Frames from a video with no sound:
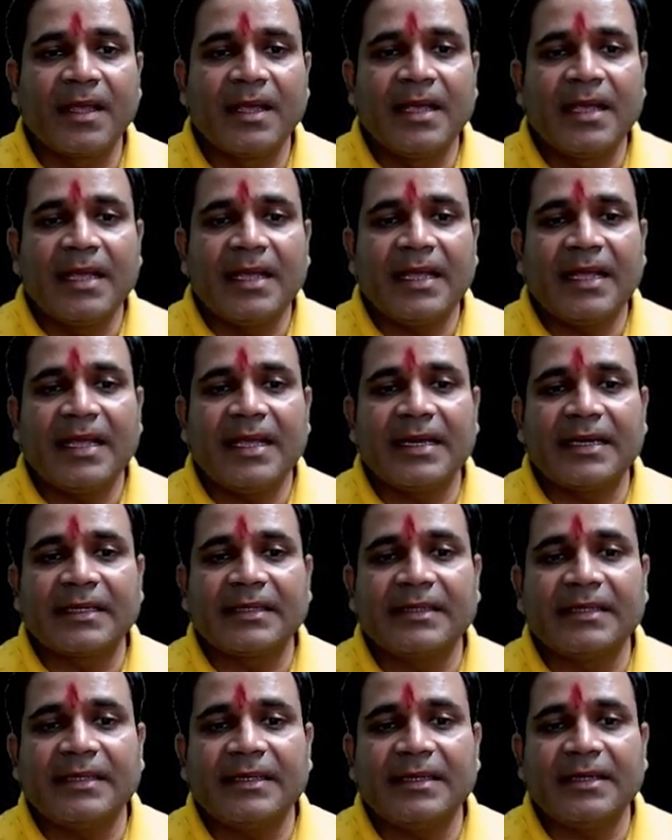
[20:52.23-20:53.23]
Here
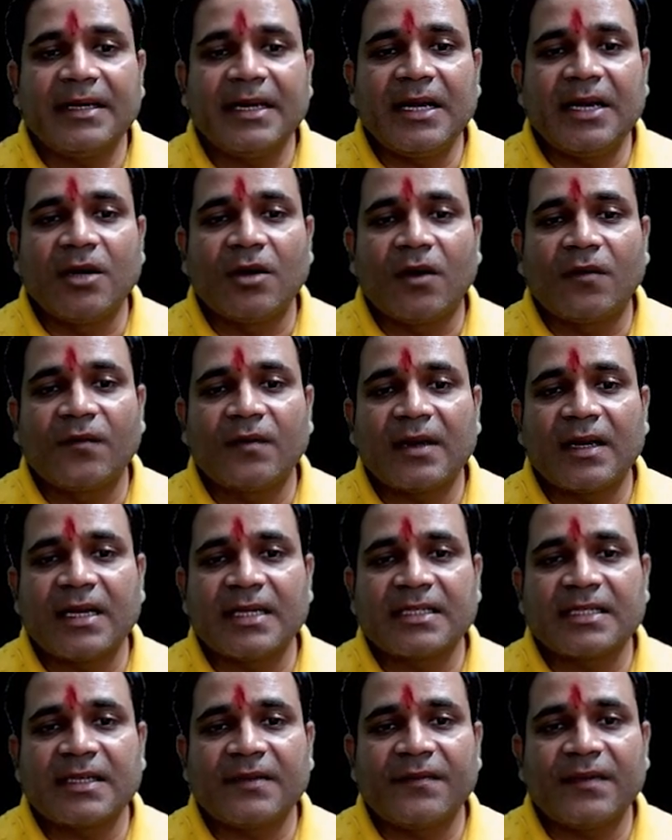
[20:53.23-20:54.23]
the need of
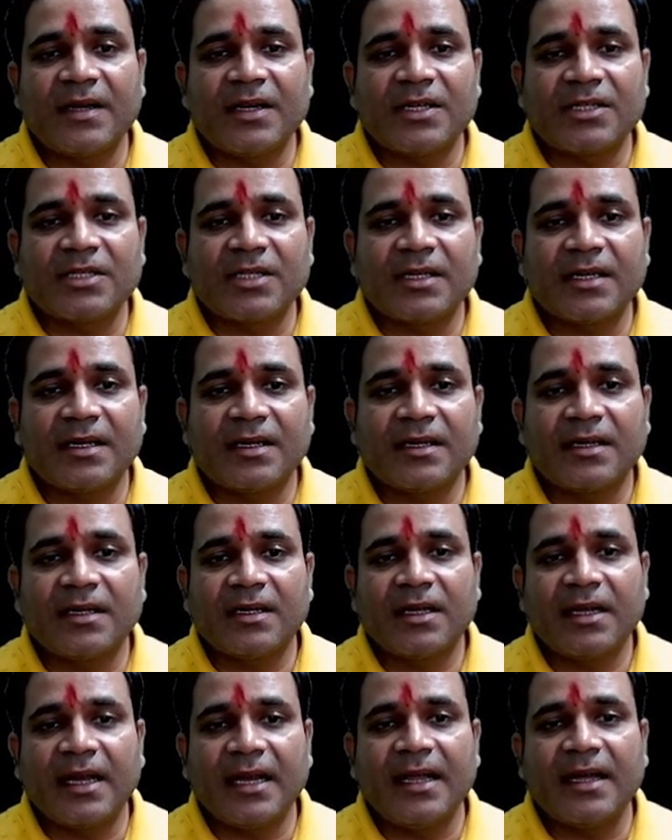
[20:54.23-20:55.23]
classification.
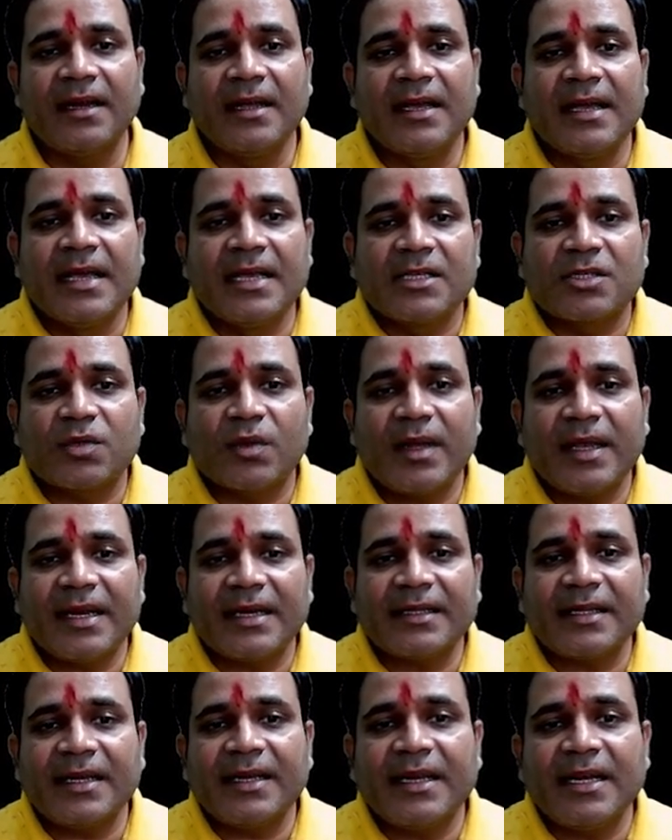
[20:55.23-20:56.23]
Clear? So here the
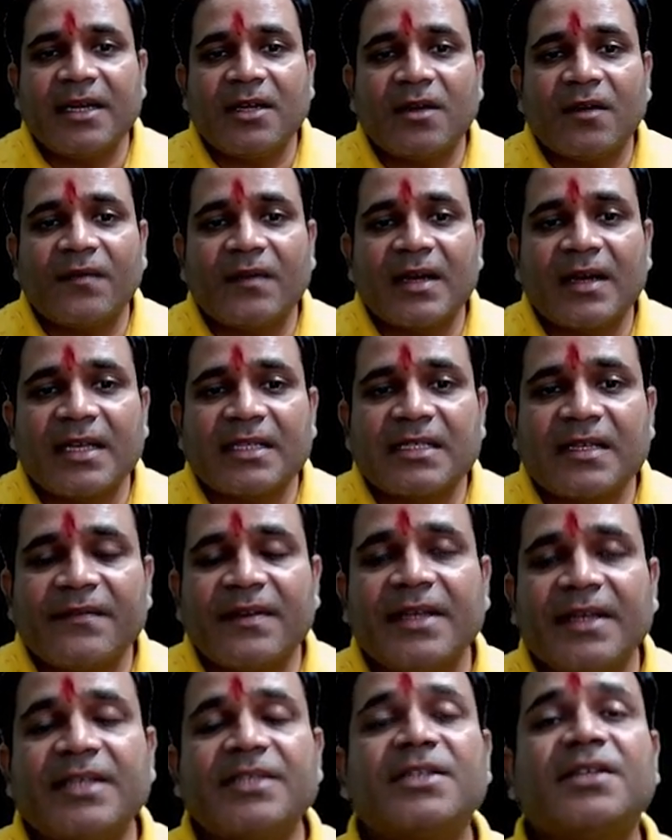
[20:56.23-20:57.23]
need of
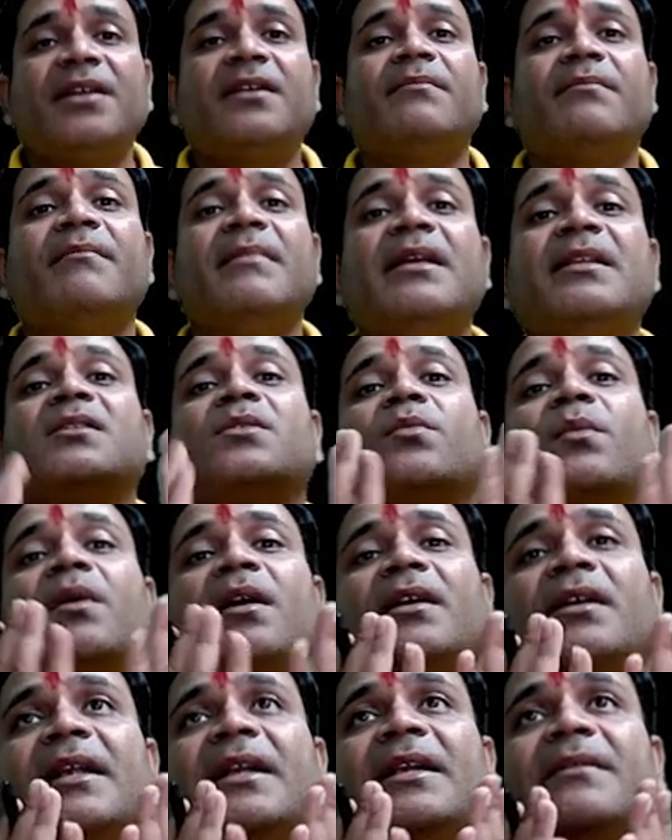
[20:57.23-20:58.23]
classification, it means what?
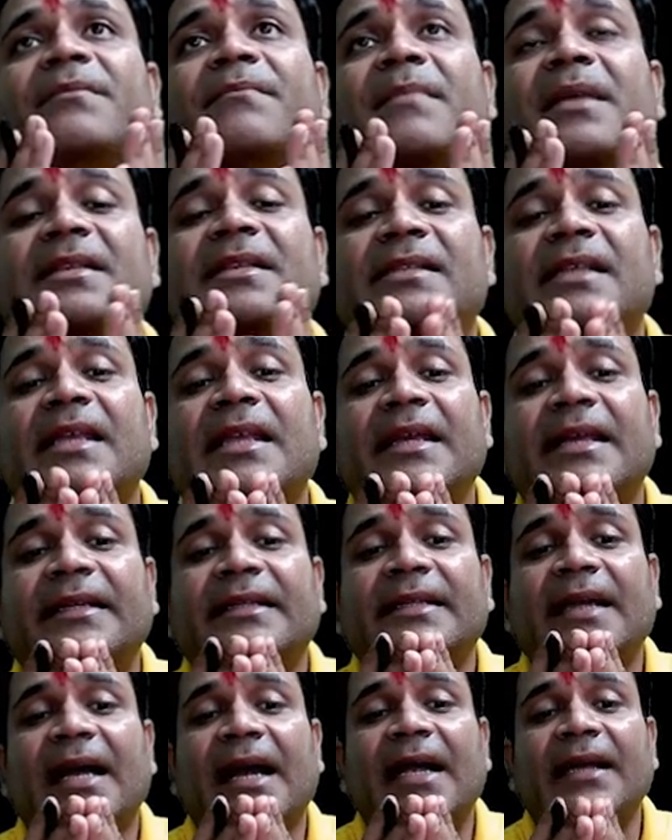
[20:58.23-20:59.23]
It means here
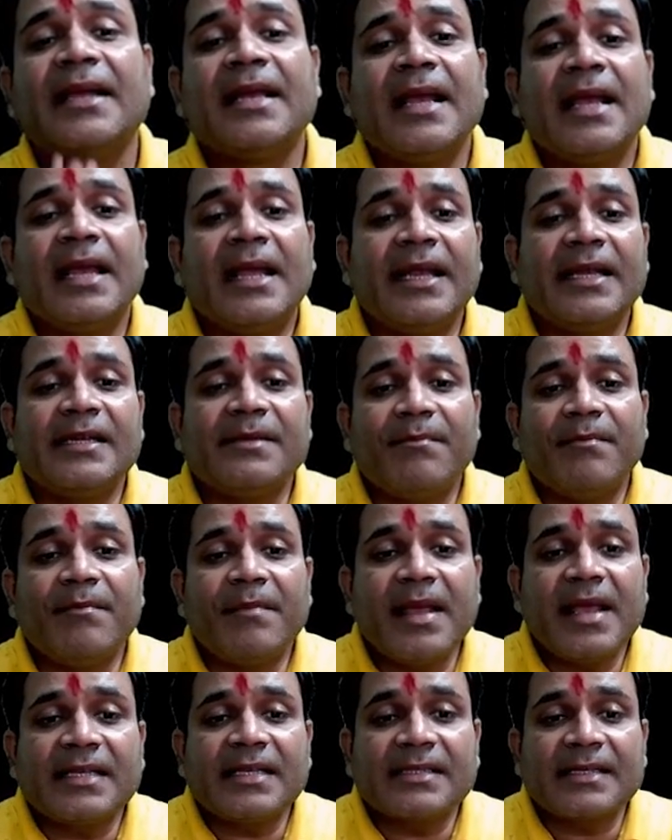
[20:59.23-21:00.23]
that it
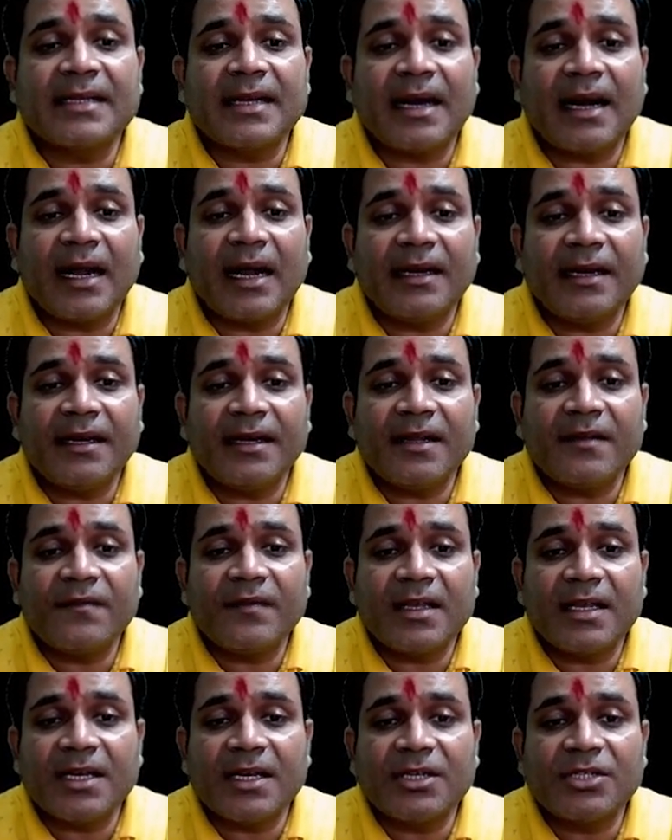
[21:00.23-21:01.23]
makes the
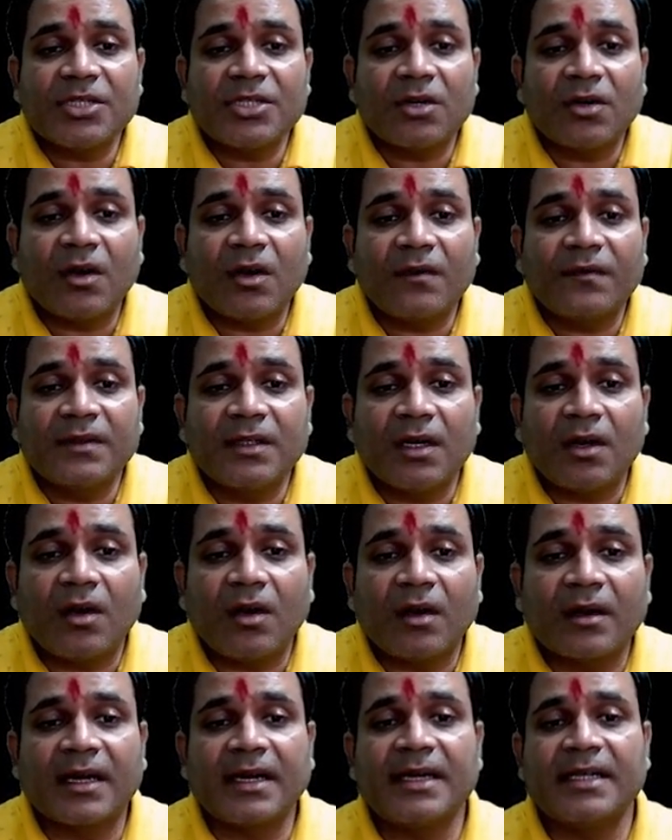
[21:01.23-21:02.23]
identification of the
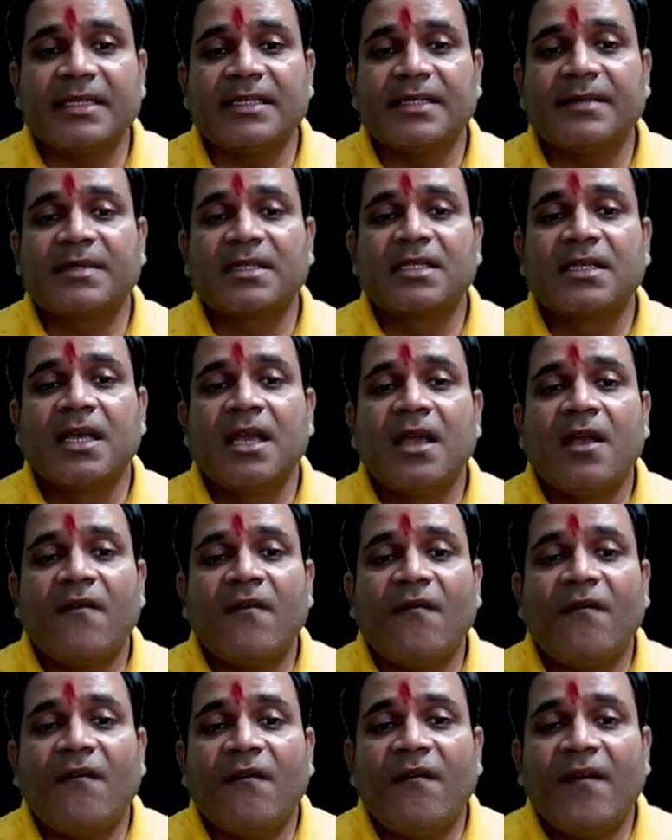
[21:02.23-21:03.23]
organisms
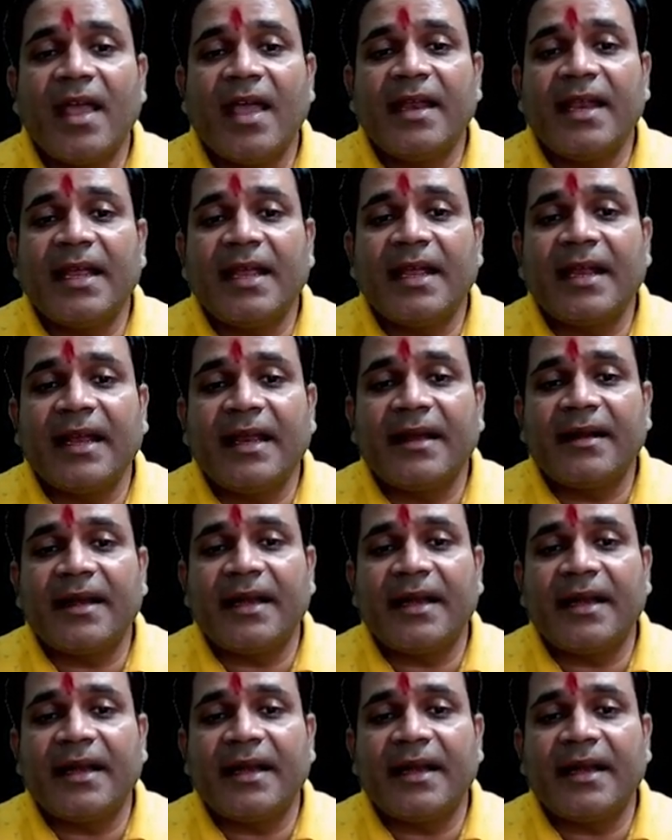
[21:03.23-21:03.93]
very clear and